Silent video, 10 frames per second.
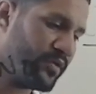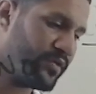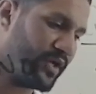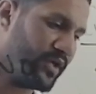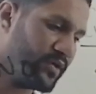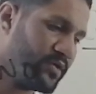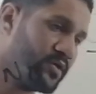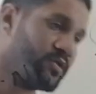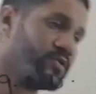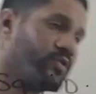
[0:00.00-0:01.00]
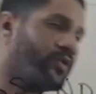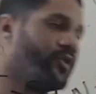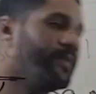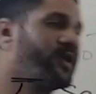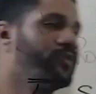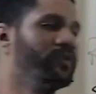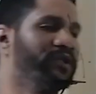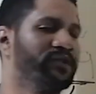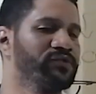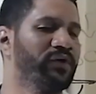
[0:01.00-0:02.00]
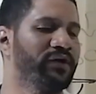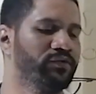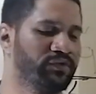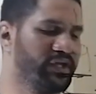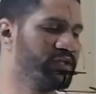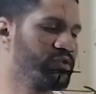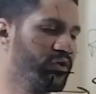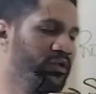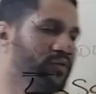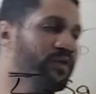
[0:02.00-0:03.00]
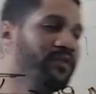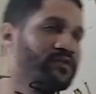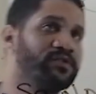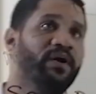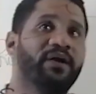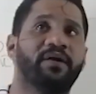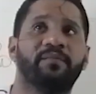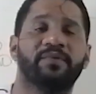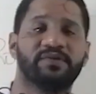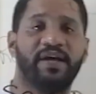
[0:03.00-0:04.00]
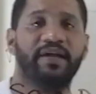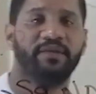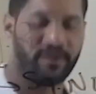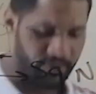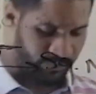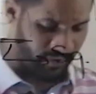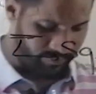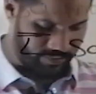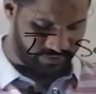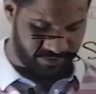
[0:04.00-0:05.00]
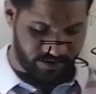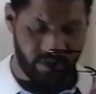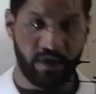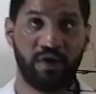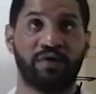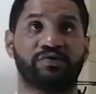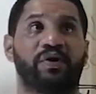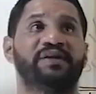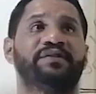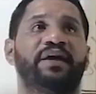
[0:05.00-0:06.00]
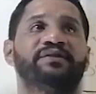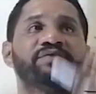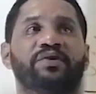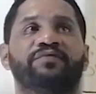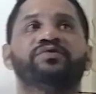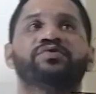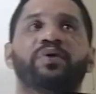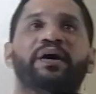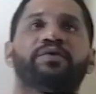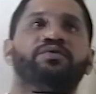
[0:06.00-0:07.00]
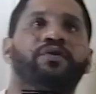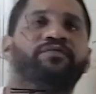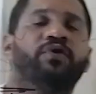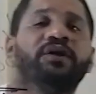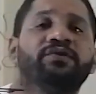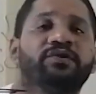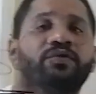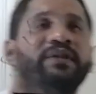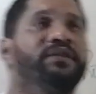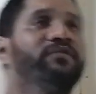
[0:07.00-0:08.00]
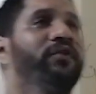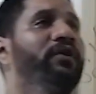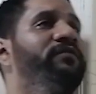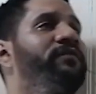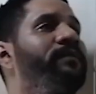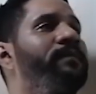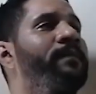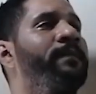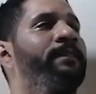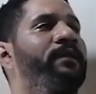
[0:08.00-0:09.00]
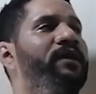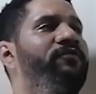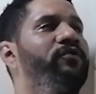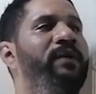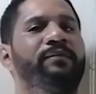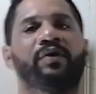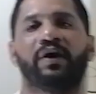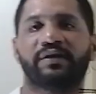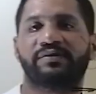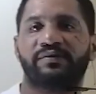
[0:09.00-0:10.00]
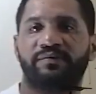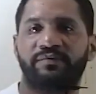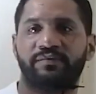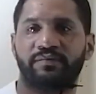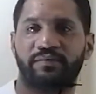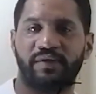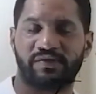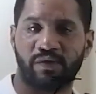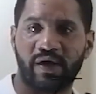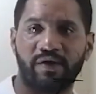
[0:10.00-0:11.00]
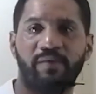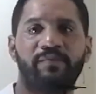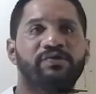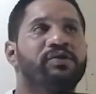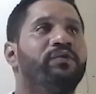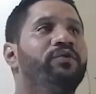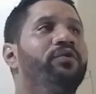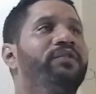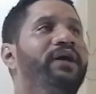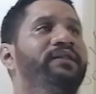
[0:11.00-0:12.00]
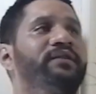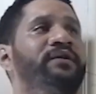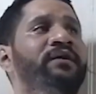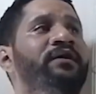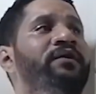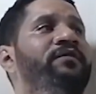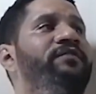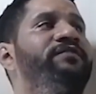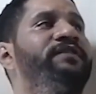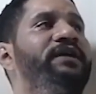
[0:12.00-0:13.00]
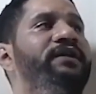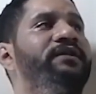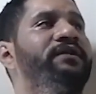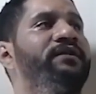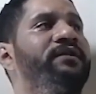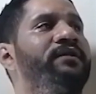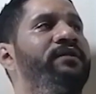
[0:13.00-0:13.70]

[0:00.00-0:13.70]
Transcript: 3. So cubic root and the square root deals only with square numbers and cube numbers. So as the answer of square root of 225, if you memorize the square numbers, you will know that 15